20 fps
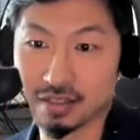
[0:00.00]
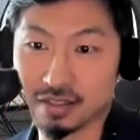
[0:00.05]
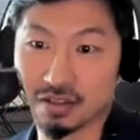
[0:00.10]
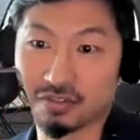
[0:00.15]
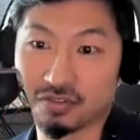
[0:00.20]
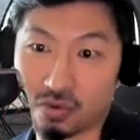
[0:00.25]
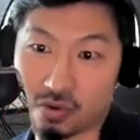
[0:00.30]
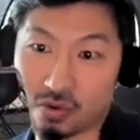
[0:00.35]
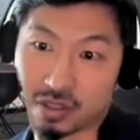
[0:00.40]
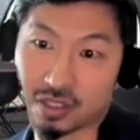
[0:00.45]

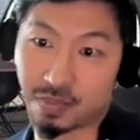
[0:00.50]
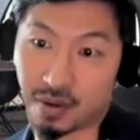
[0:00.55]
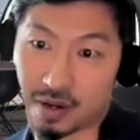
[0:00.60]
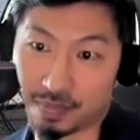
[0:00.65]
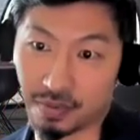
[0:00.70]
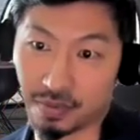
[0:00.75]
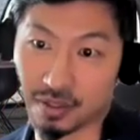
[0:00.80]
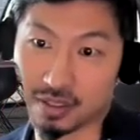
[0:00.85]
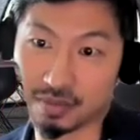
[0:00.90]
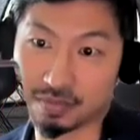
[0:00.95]
the force
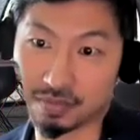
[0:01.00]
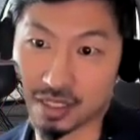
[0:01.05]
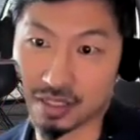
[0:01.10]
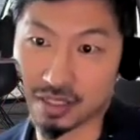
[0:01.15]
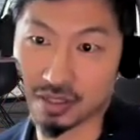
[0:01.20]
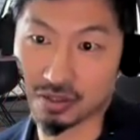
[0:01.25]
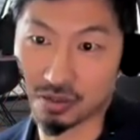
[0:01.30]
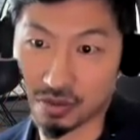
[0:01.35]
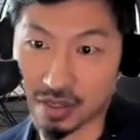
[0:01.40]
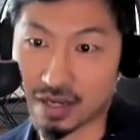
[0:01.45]
properly
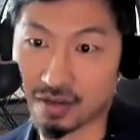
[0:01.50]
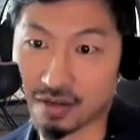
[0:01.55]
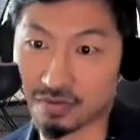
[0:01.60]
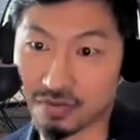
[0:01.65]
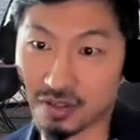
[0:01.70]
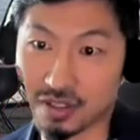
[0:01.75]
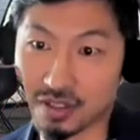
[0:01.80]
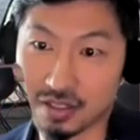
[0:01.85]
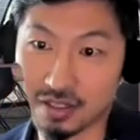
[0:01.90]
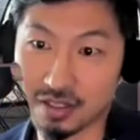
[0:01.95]
because you
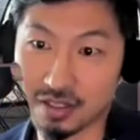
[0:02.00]
have